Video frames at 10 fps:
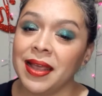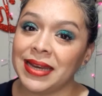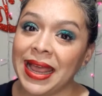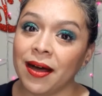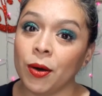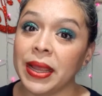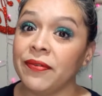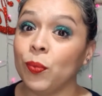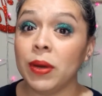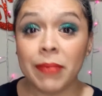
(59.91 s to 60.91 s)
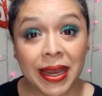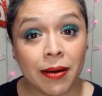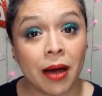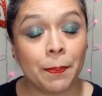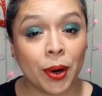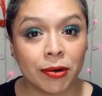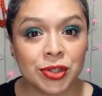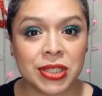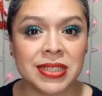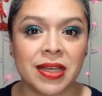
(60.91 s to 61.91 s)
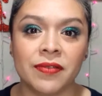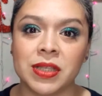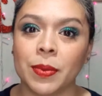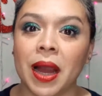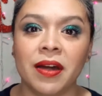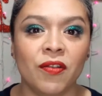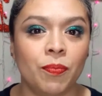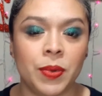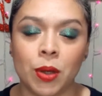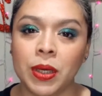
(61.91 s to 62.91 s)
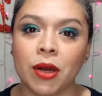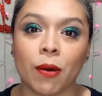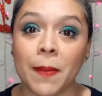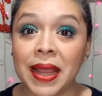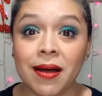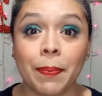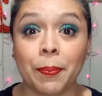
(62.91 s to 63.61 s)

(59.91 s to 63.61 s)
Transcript: Now, if we made a purchase of some kind of beauty or makeup